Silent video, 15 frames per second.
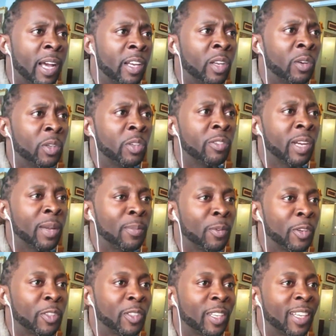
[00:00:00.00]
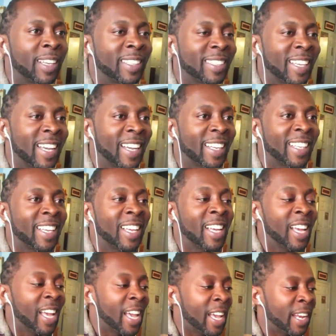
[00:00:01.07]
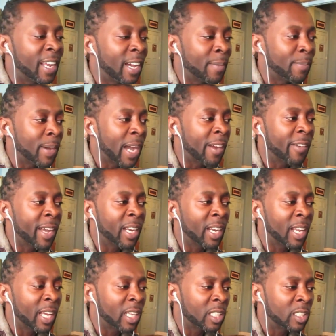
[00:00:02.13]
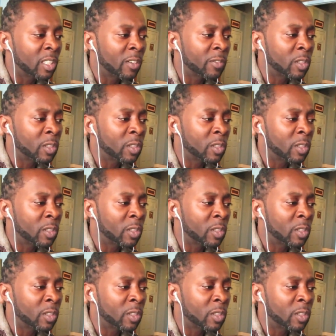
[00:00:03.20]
I know you write poetry, exactly, and I write a lot of stuff.